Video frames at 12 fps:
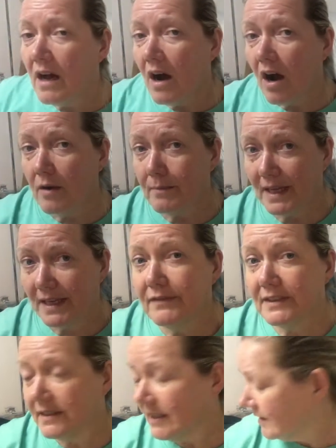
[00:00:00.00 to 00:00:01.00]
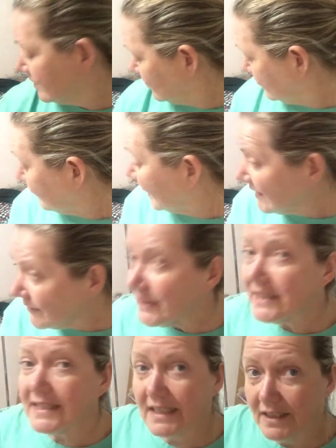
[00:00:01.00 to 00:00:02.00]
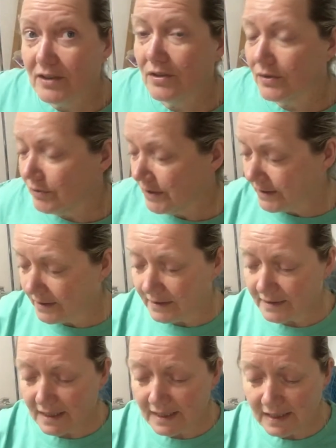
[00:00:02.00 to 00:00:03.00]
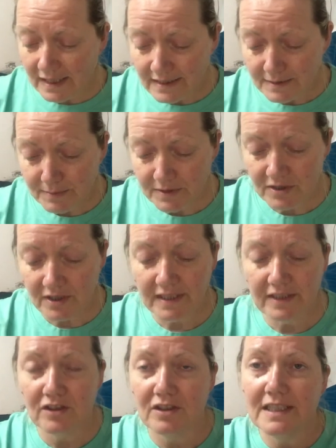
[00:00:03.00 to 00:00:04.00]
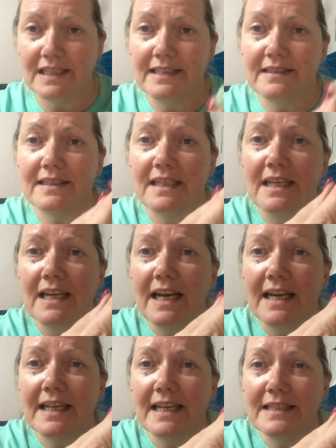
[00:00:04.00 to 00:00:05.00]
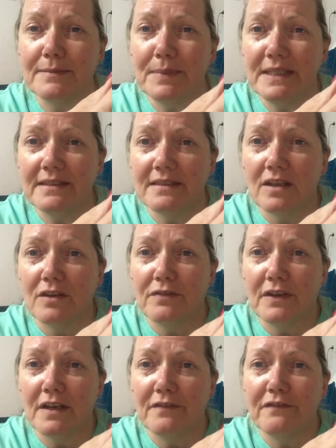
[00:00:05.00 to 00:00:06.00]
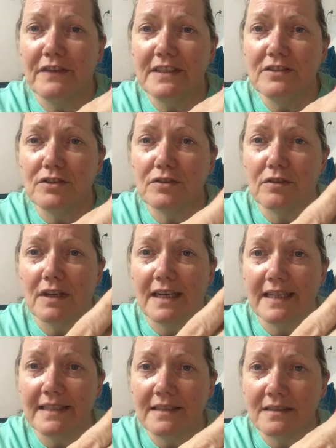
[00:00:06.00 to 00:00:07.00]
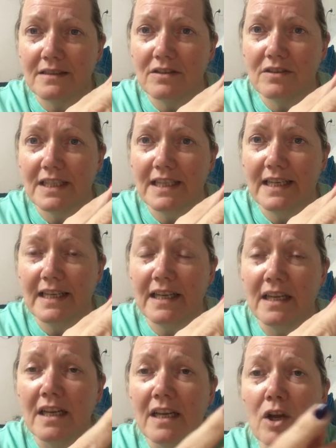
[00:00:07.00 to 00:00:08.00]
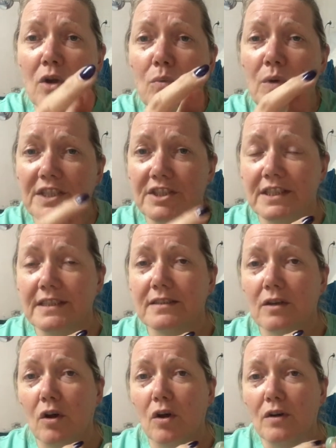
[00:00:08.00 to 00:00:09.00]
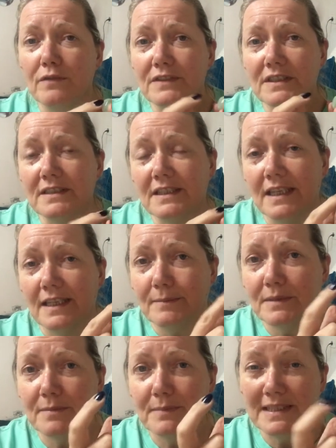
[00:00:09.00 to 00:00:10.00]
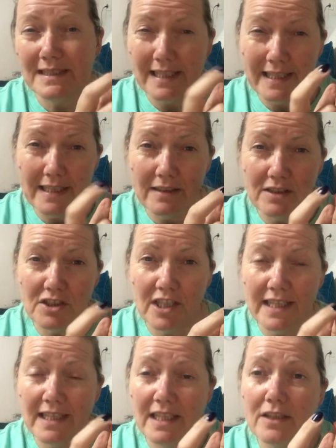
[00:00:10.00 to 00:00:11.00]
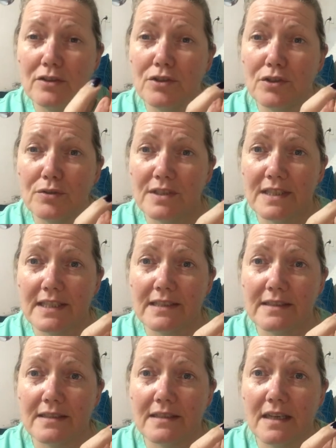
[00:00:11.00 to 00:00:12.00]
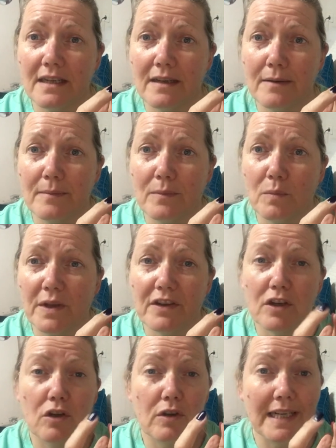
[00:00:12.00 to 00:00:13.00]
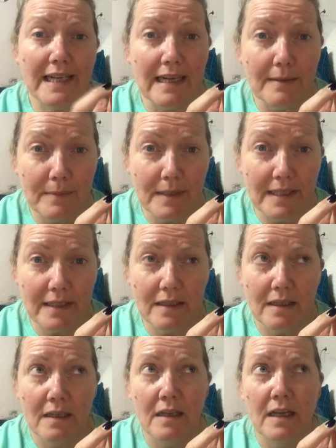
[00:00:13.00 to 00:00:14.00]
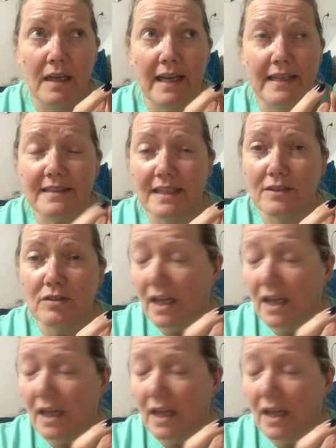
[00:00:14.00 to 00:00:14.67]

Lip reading: are manifestation crystals. And last but certainly not least, a nice piece of aventurine, okay, which is oftentimes mistaken. The Chinese use this when they're going gambling, etc.,